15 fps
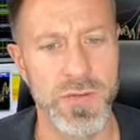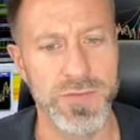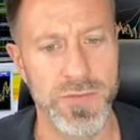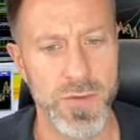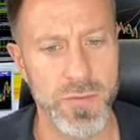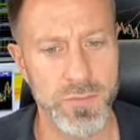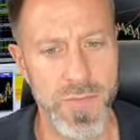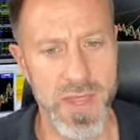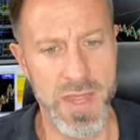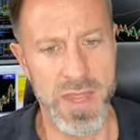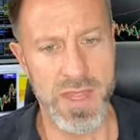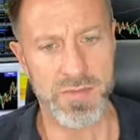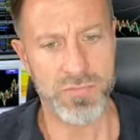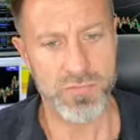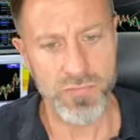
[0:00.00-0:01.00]
So
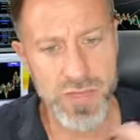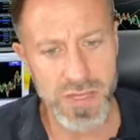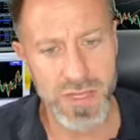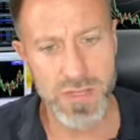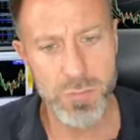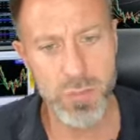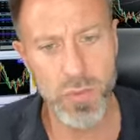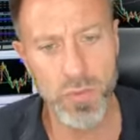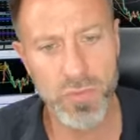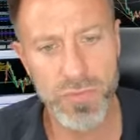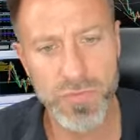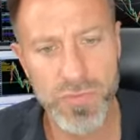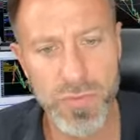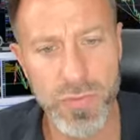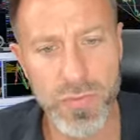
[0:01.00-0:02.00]
it's really
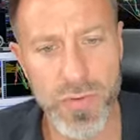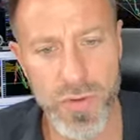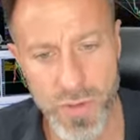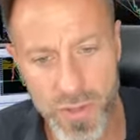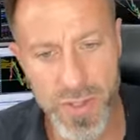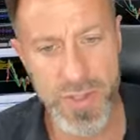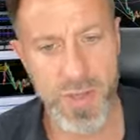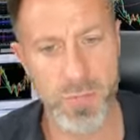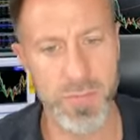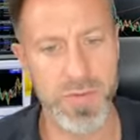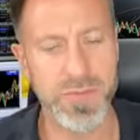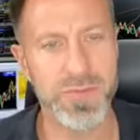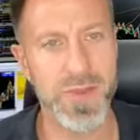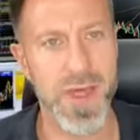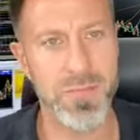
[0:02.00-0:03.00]
important to know your
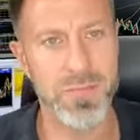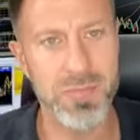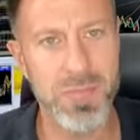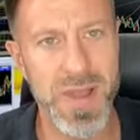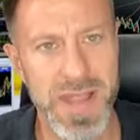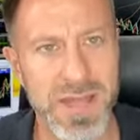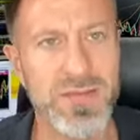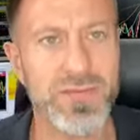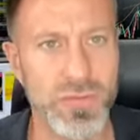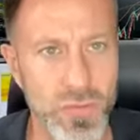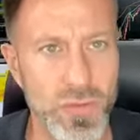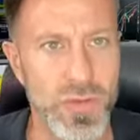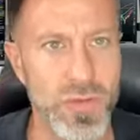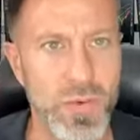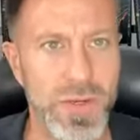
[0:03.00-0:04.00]
numbers and make
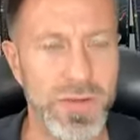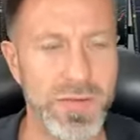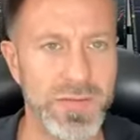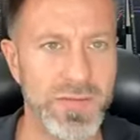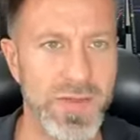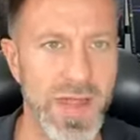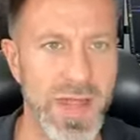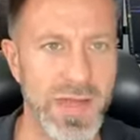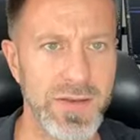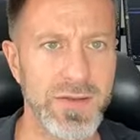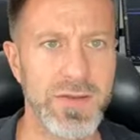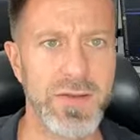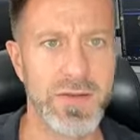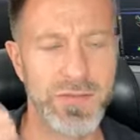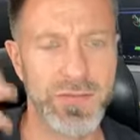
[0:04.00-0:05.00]
sure you
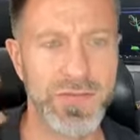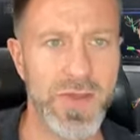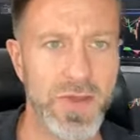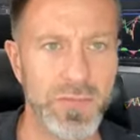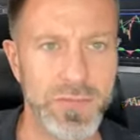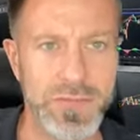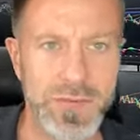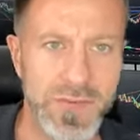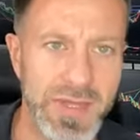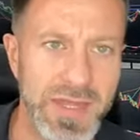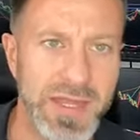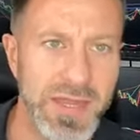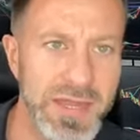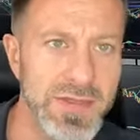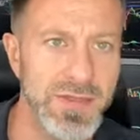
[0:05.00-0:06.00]
understand yourself. So the
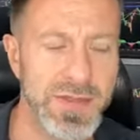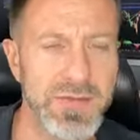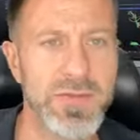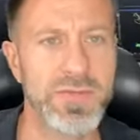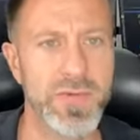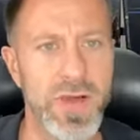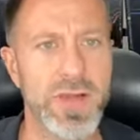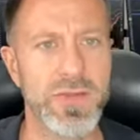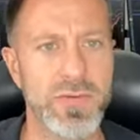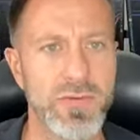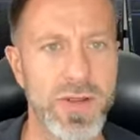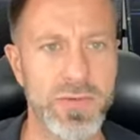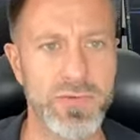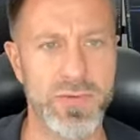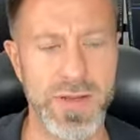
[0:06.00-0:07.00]
key thing to finding the
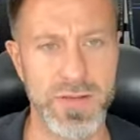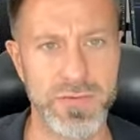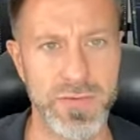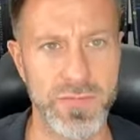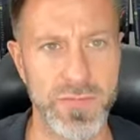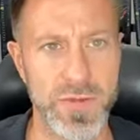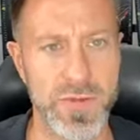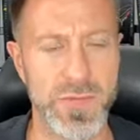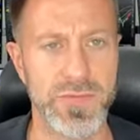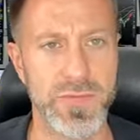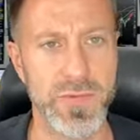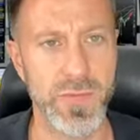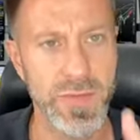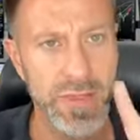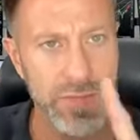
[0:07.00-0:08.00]
right strategy for you is
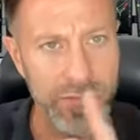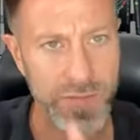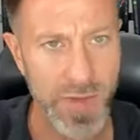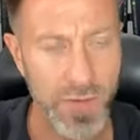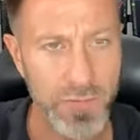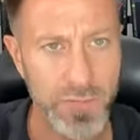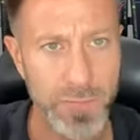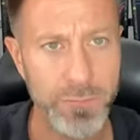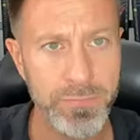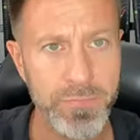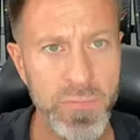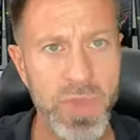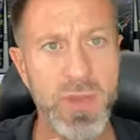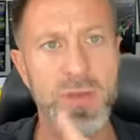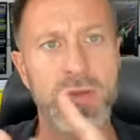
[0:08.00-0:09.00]
knowing yourself,
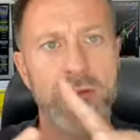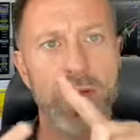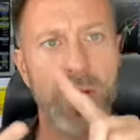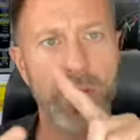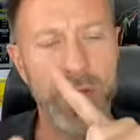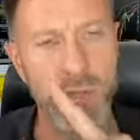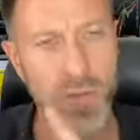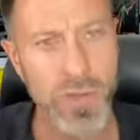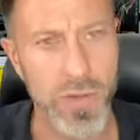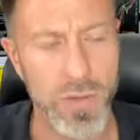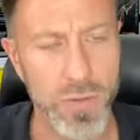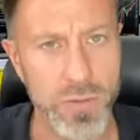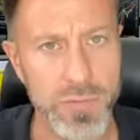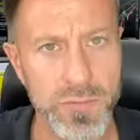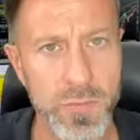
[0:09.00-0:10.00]
knowing your
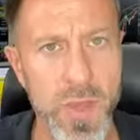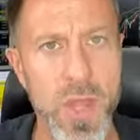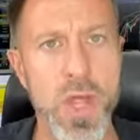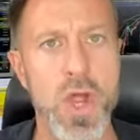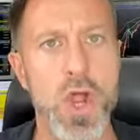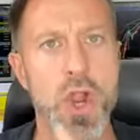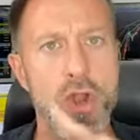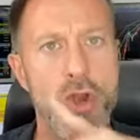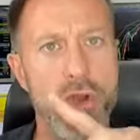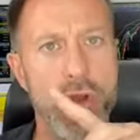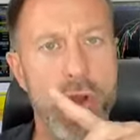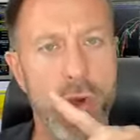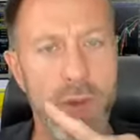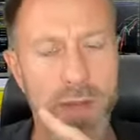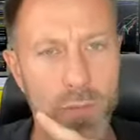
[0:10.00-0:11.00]
goals,
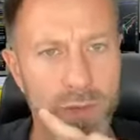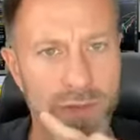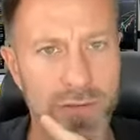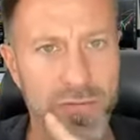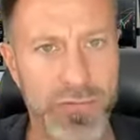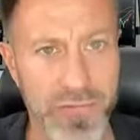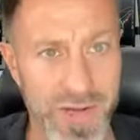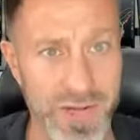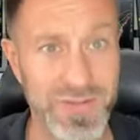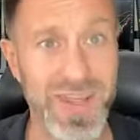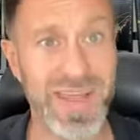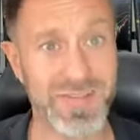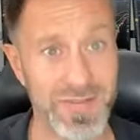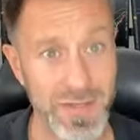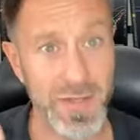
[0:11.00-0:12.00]
knowing whether the
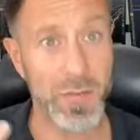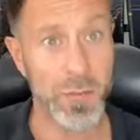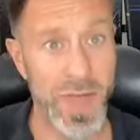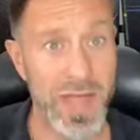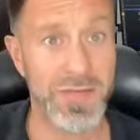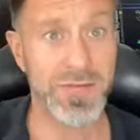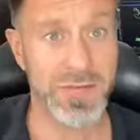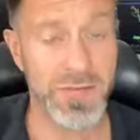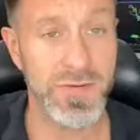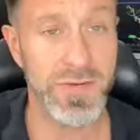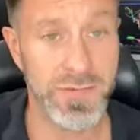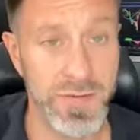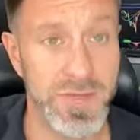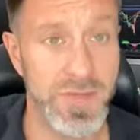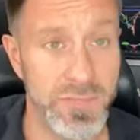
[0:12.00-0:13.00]
strategy has the
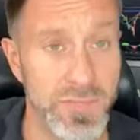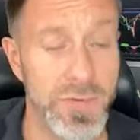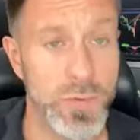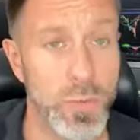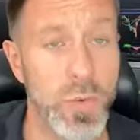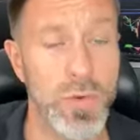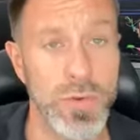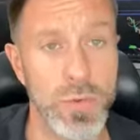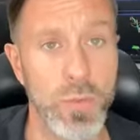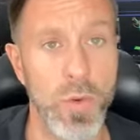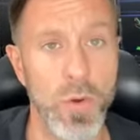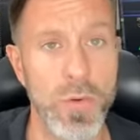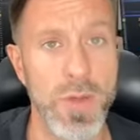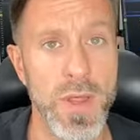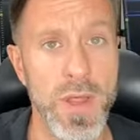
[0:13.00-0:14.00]
capacity to give you what you
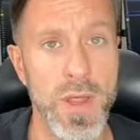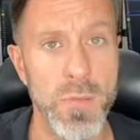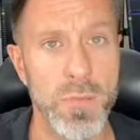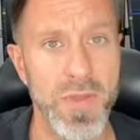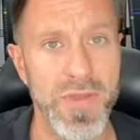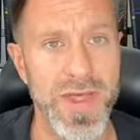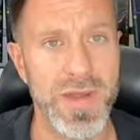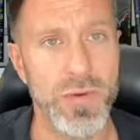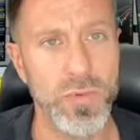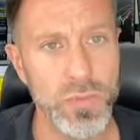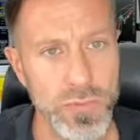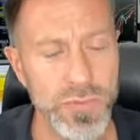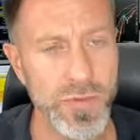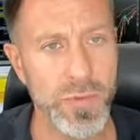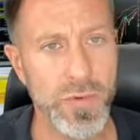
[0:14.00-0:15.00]
want, but then
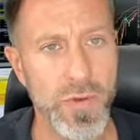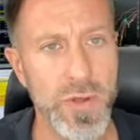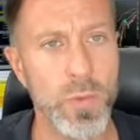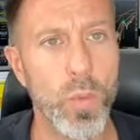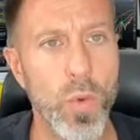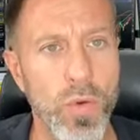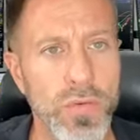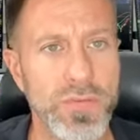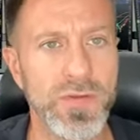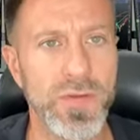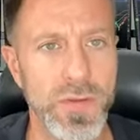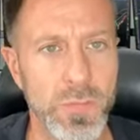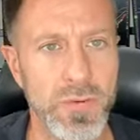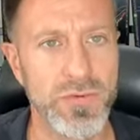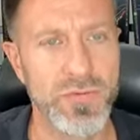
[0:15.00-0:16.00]
also knowing what
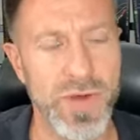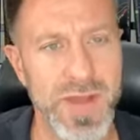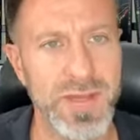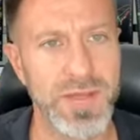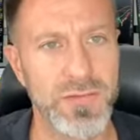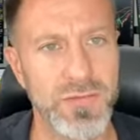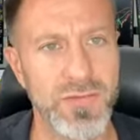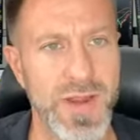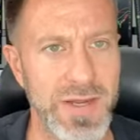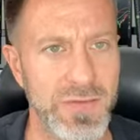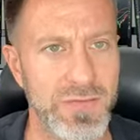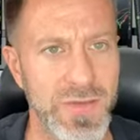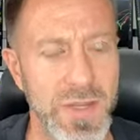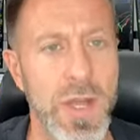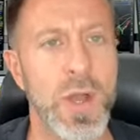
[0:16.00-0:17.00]
type of trading
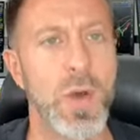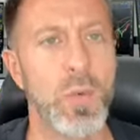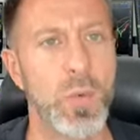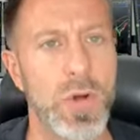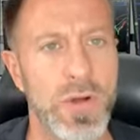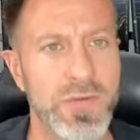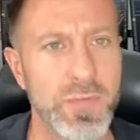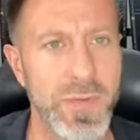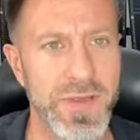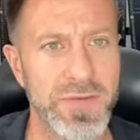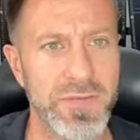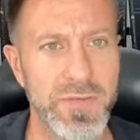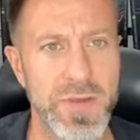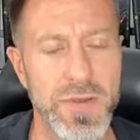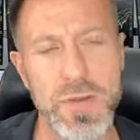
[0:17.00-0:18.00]
strategy works
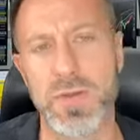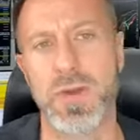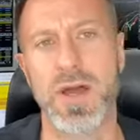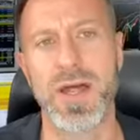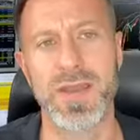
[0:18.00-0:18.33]
best for you.